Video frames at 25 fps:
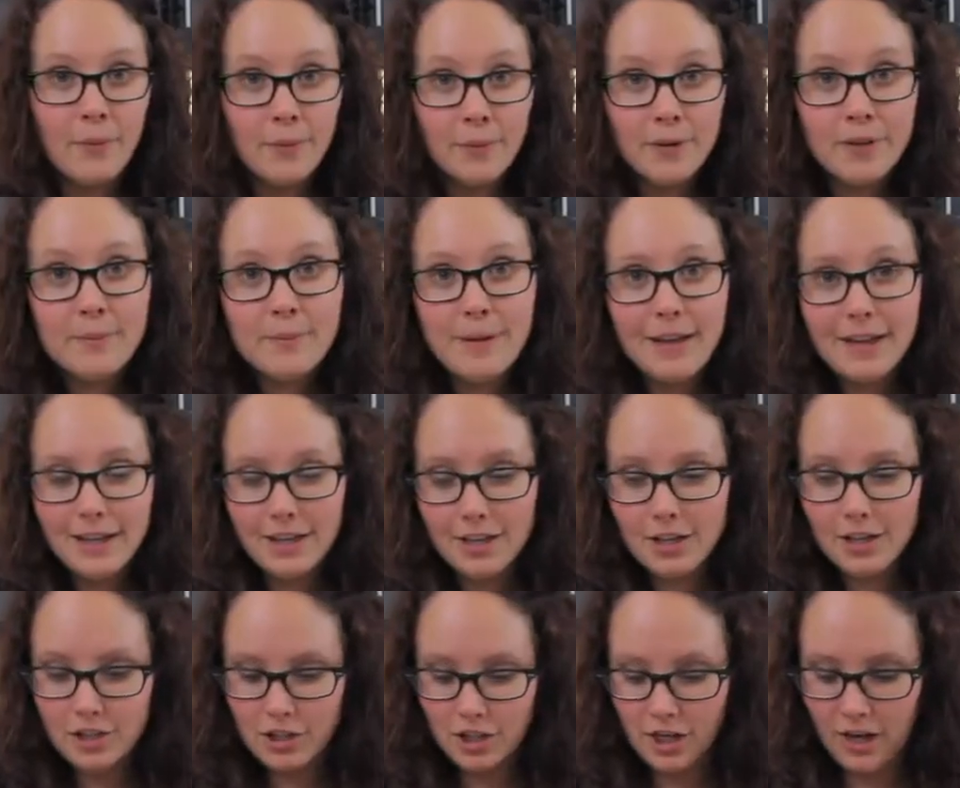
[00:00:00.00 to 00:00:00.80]
When you're
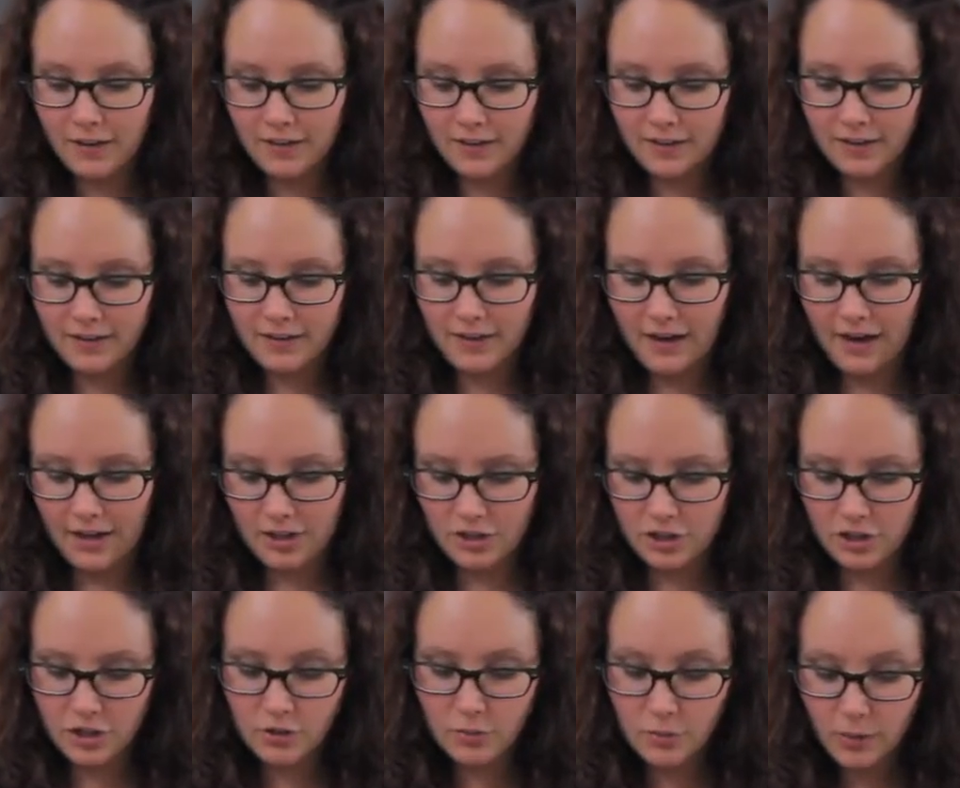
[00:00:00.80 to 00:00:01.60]
making your chocolate
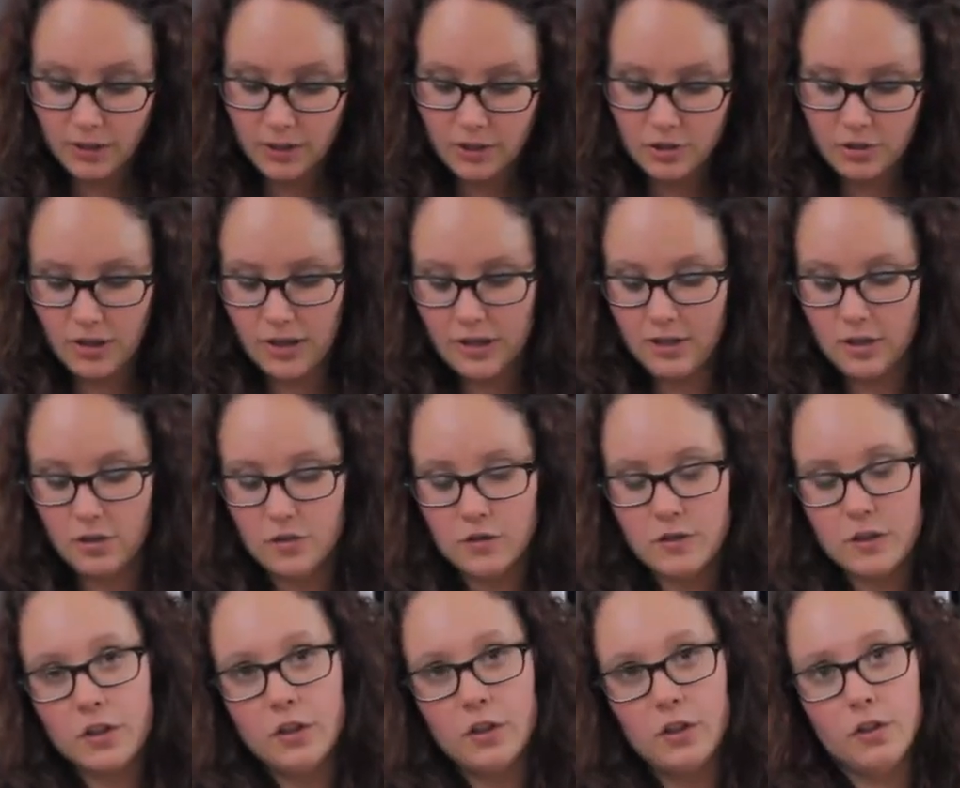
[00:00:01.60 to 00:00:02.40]
ganache, you want to try to
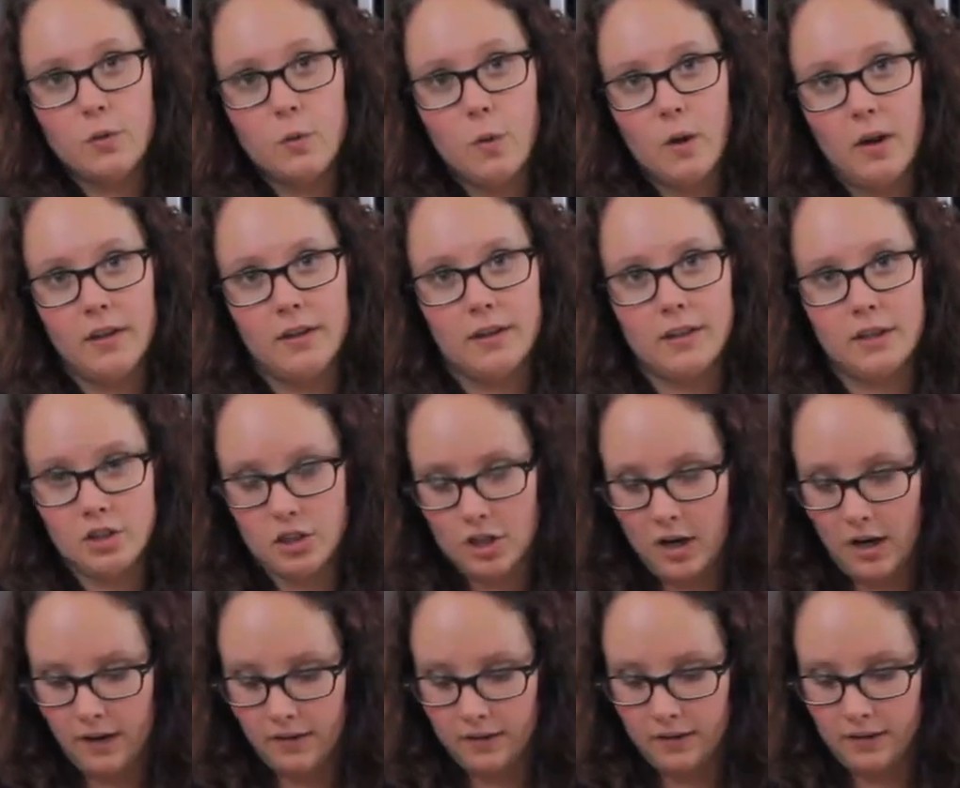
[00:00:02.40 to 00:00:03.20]
use a good quality
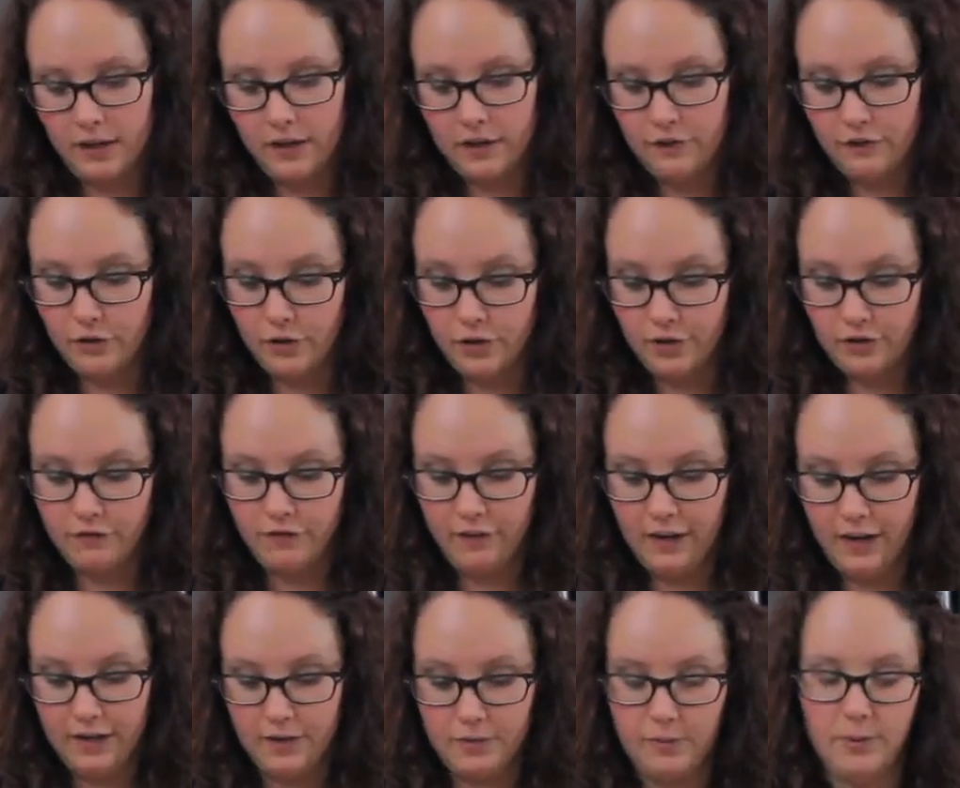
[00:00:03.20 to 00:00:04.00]
chocolate if you can
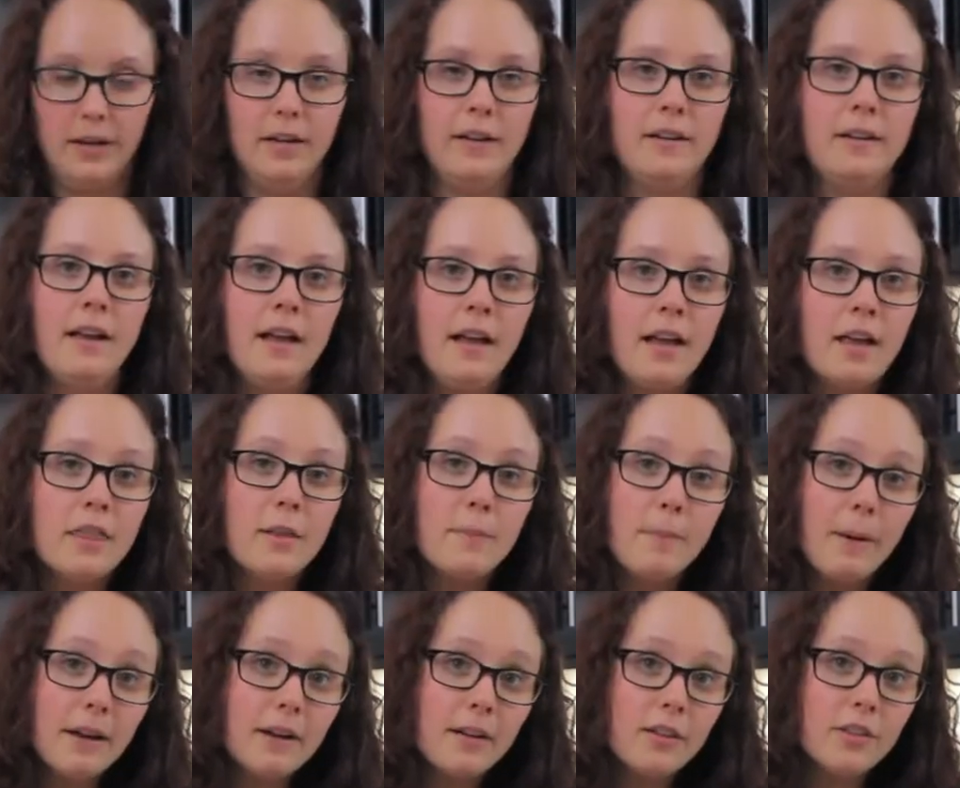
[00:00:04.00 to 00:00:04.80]
find one.
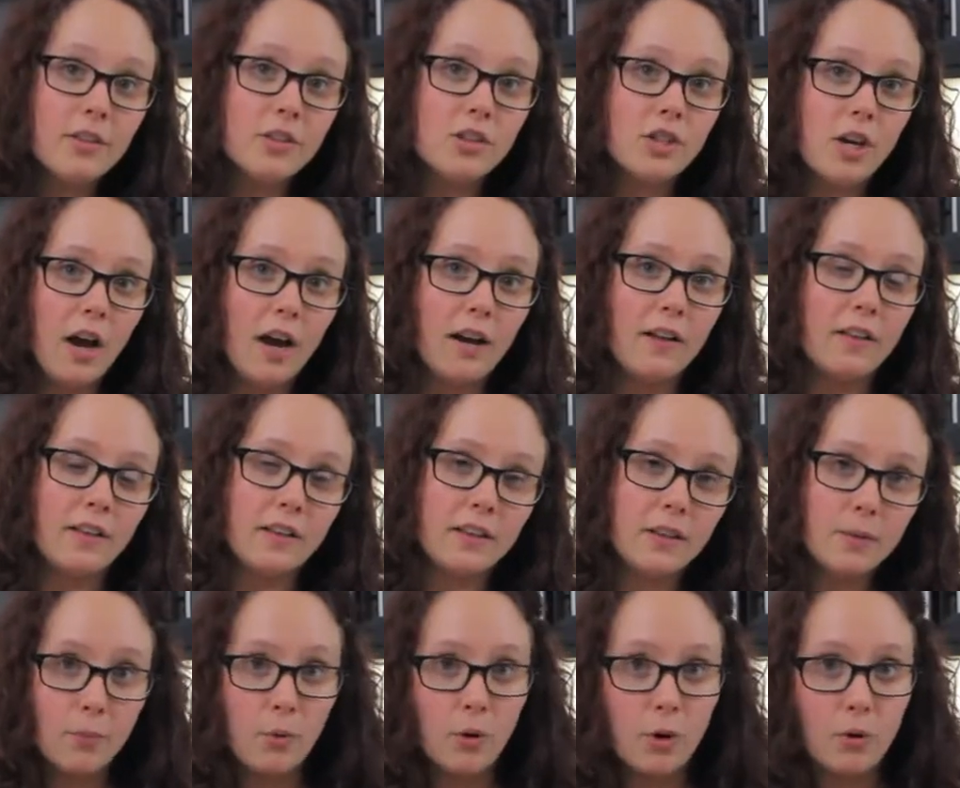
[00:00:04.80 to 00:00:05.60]
The better the
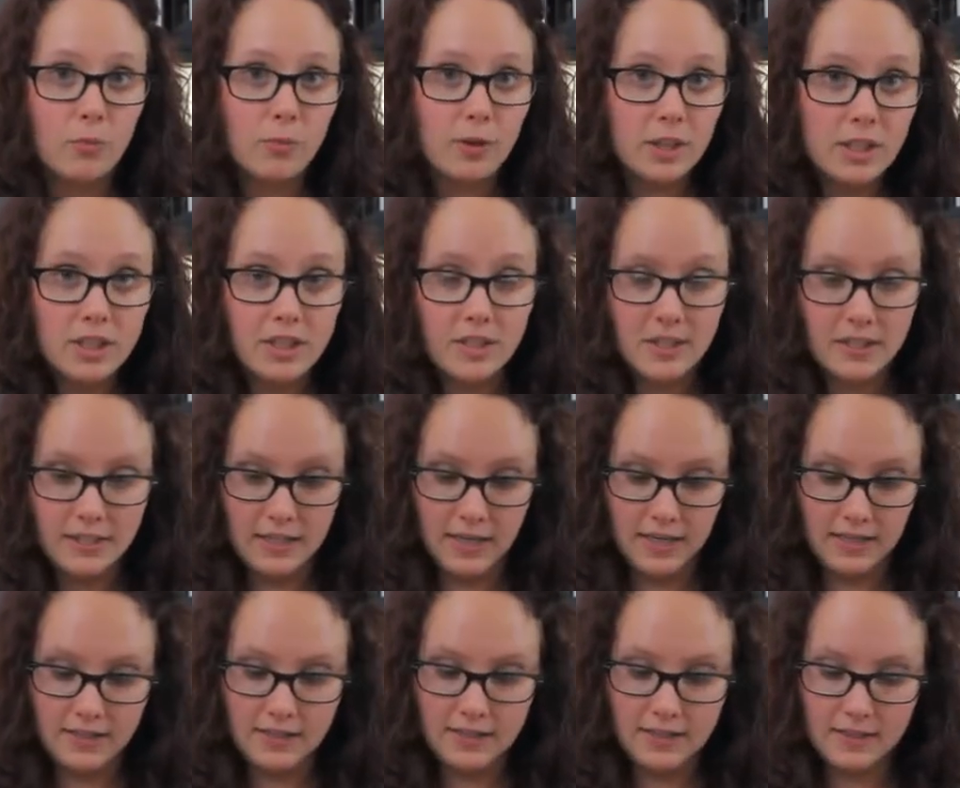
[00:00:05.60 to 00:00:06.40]
chocolate, the more rich the
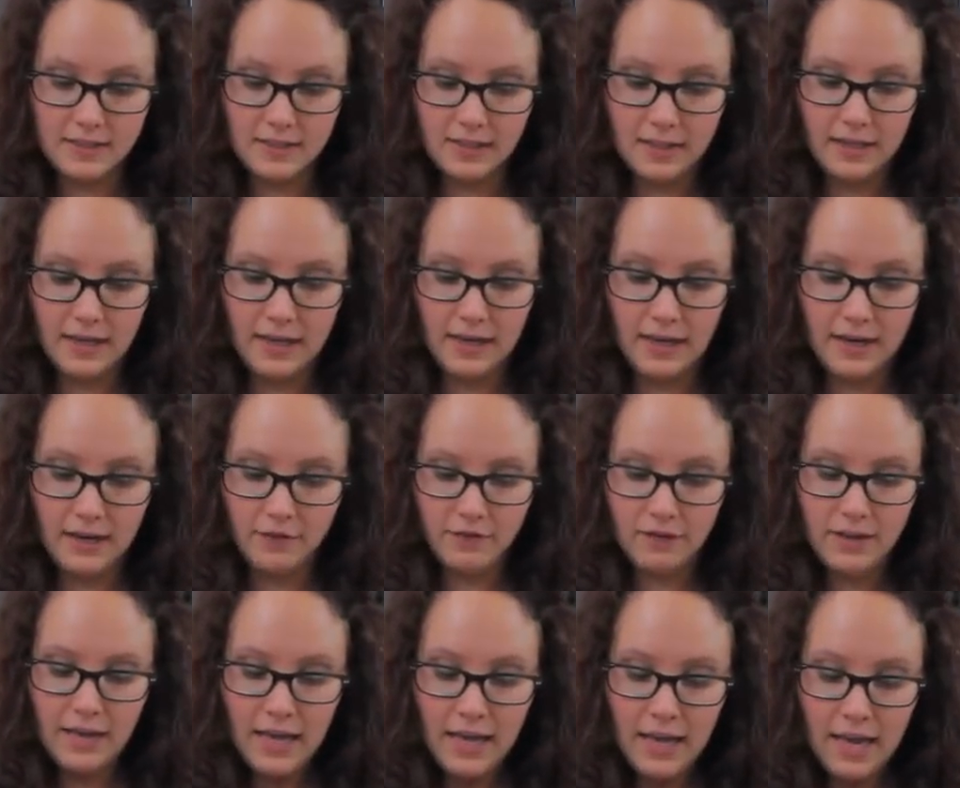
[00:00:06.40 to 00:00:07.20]
taste is going to
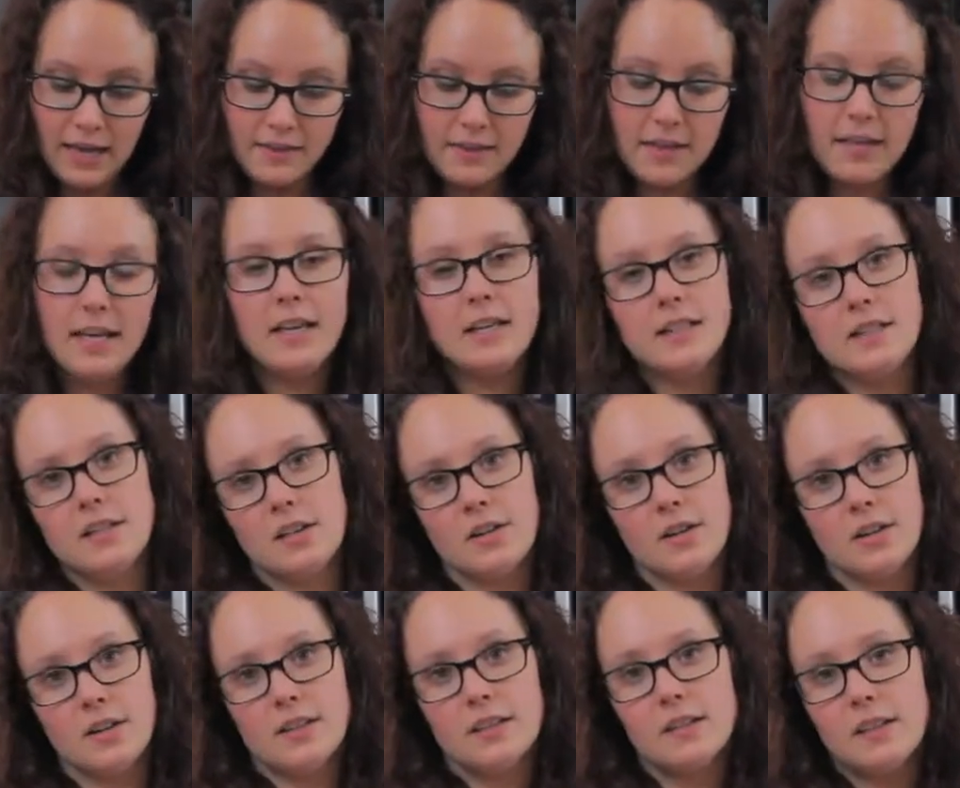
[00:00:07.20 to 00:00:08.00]
have, and the
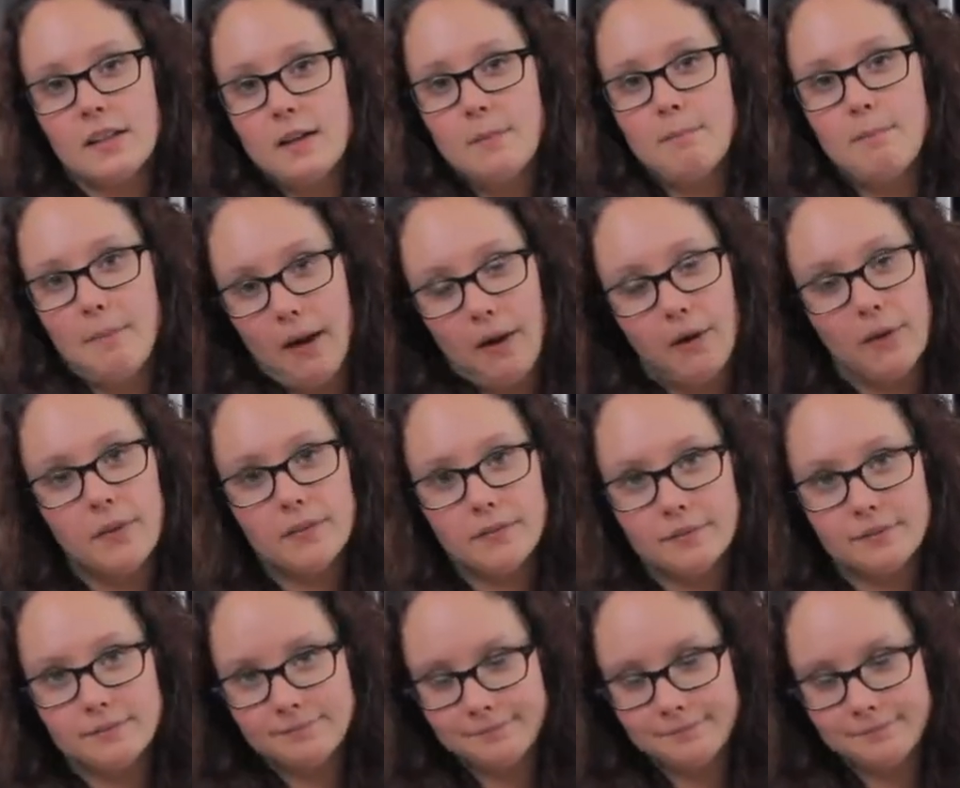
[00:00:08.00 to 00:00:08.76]
easier it's going to melt.